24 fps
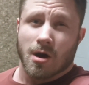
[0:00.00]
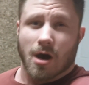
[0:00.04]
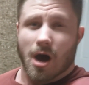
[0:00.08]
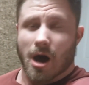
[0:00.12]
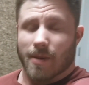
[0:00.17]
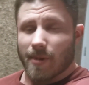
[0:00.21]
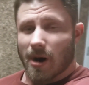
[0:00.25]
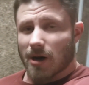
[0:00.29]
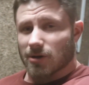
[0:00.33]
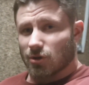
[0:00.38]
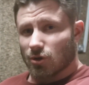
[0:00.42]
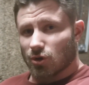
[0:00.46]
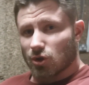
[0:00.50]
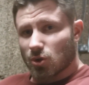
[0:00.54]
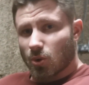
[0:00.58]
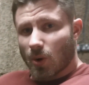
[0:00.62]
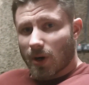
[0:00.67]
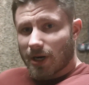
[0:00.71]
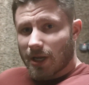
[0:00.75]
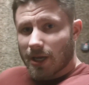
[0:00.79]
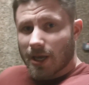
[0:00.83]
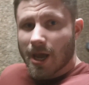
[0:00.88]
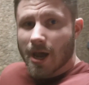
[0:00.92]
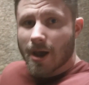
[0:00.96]
I might do
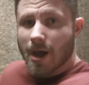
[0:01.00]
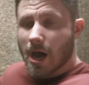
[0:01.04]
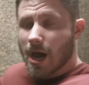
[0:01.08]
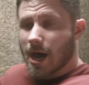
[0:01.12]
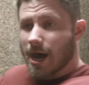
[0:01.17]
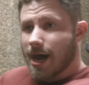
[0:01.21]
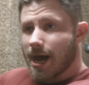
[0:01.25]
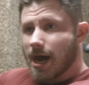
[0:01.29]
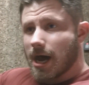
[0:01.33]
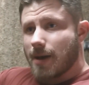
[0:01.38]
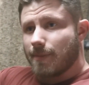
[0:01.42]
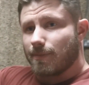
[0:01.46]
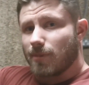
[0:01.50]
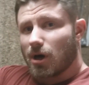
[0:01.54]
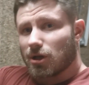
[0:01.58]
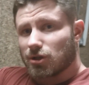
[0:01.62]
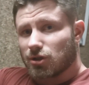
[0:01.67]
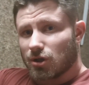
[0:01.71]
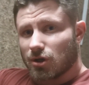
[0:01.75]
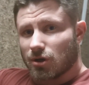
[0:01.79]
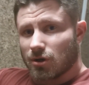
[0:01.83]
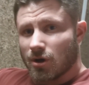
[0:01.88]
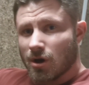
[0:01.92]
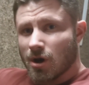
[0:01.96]
20, but I'll
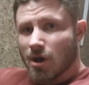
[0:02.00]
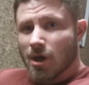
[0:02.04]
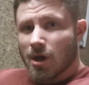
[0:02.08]
do